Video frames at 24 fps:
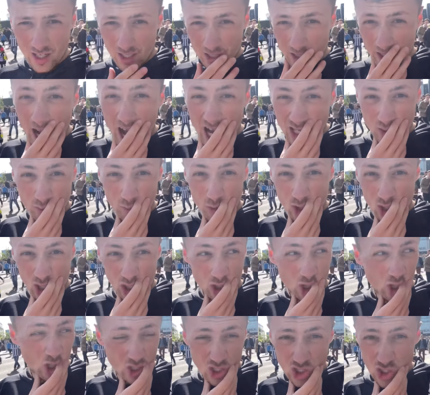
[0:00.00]
Newcastle just
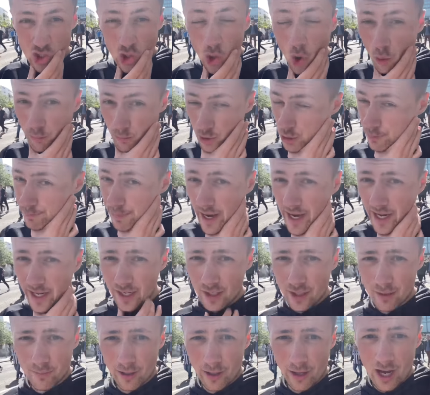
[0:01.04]
looks so much better
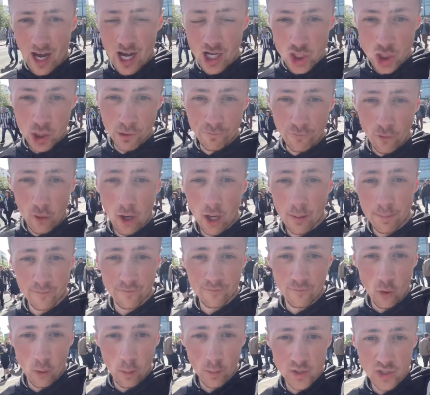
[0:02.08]
than them. I actually thought our
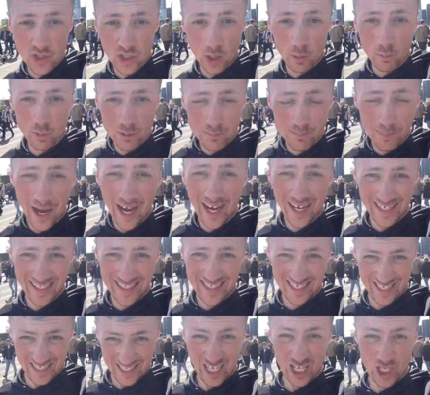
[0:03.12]
performance today was better than
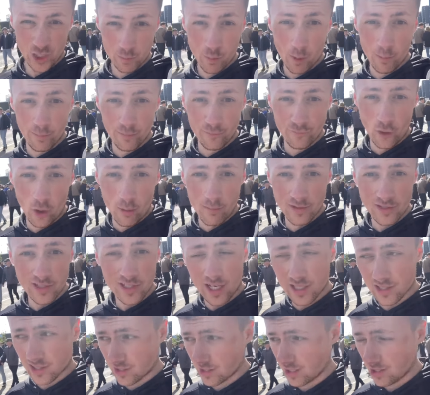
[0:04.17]
the 6-1 performance
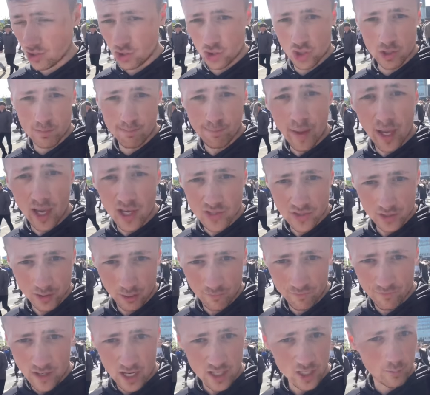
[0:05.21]
last season, just based on
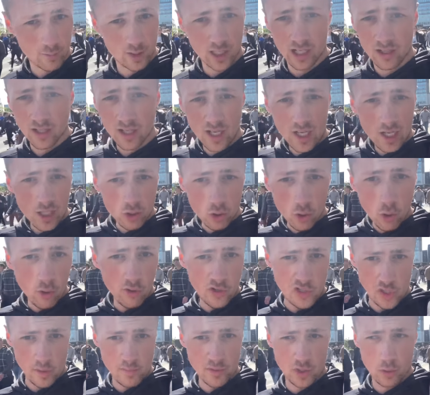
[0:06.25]
the fact that we had no
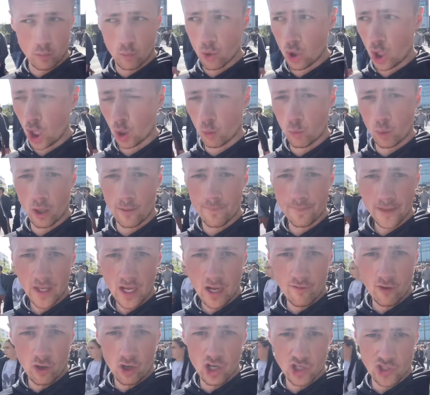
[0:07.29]
subs to work with,
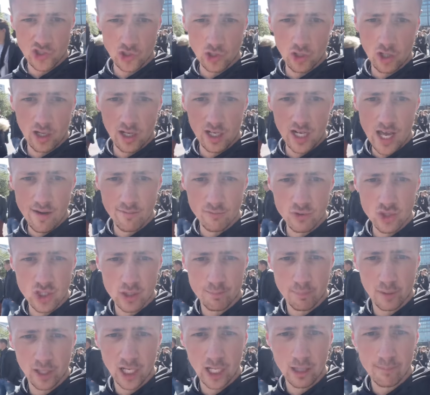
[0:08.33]
but our start 11
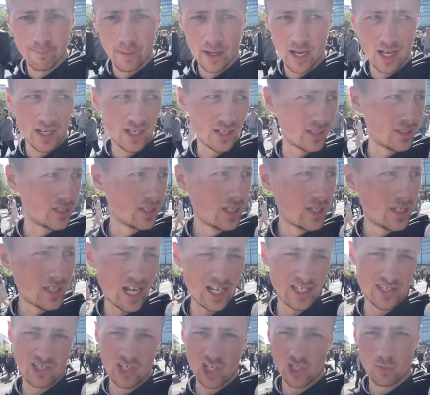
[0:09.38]
just played better than
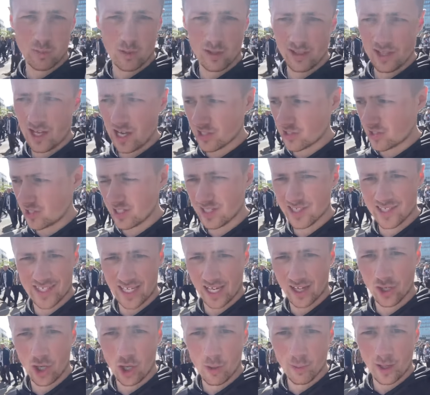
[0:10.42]
that 6-1 last season.
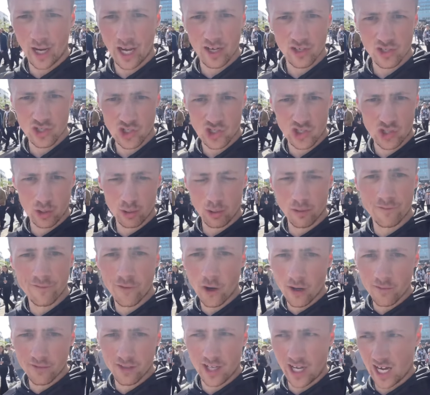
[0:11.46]
Second half, we kind of just took the foot
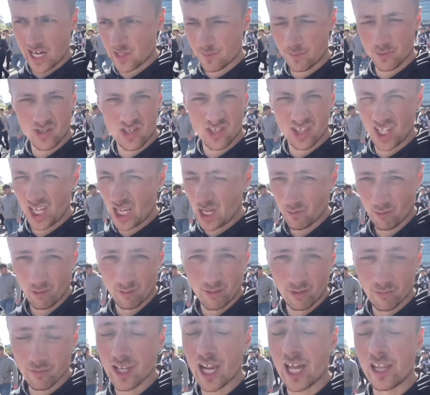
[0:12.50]
off the gas, but today we
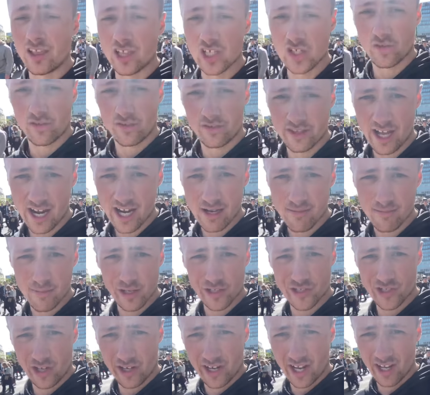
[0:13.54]
were relentless for 90
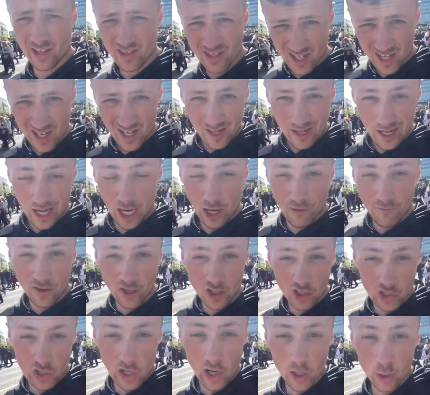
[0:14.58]
minutes on end, and I
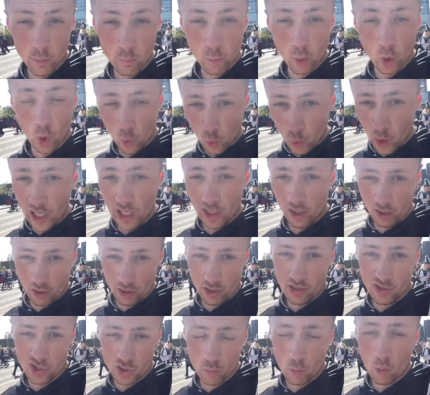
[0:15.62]
think Tottenham were quite
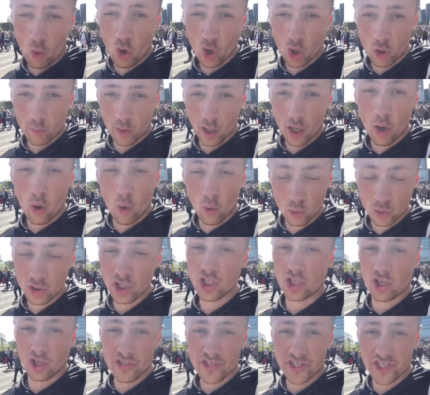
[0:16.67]
lucky to walk away only
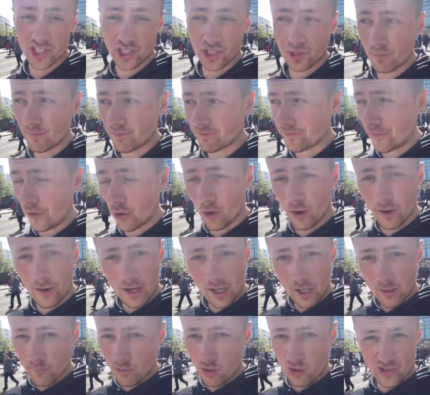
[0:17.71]
conceding 4.
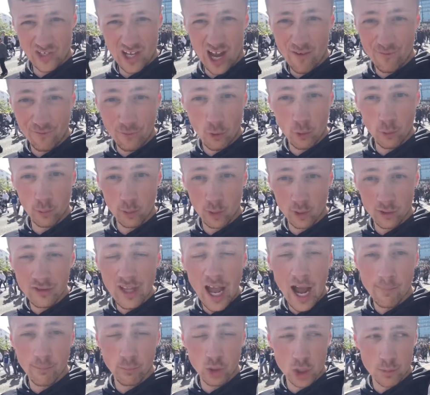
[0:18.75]
Because I thought we were
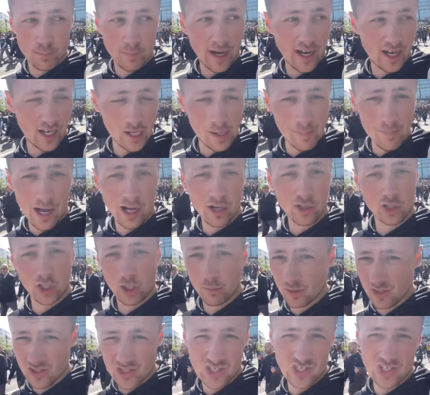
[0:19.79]
that much better than them. I could
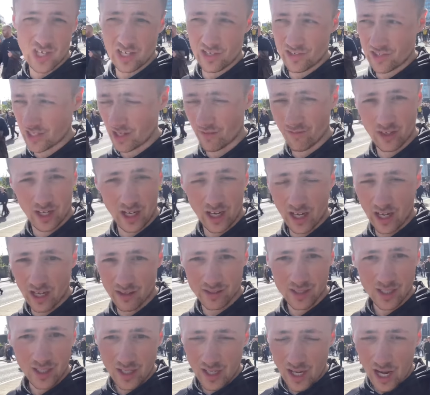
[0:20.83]
have been 6, 7, 8.
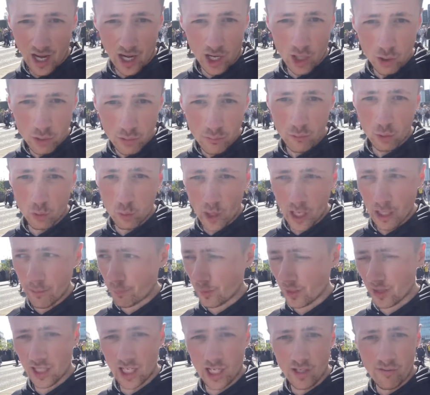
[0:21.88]
I couldn't quite
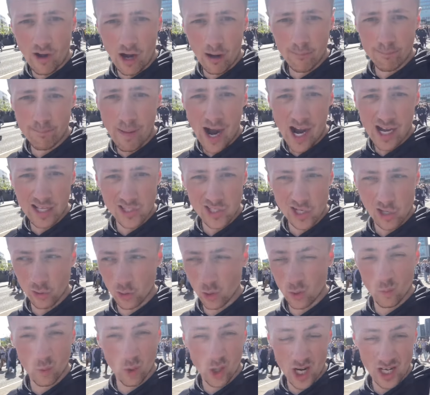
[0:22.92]
believe how bad
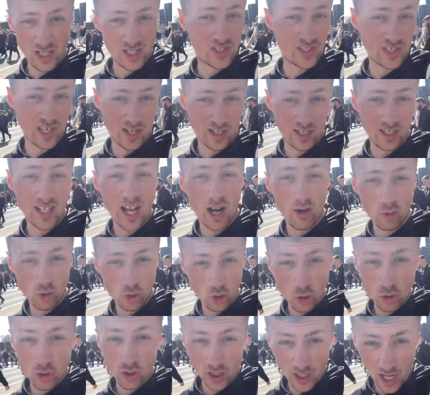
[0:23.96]
Tottenham were, and secondly, how
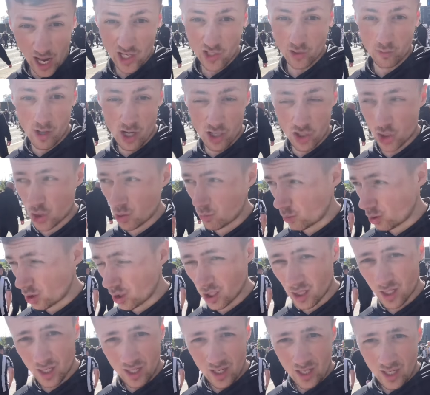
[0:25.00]
good Newcastle actually were.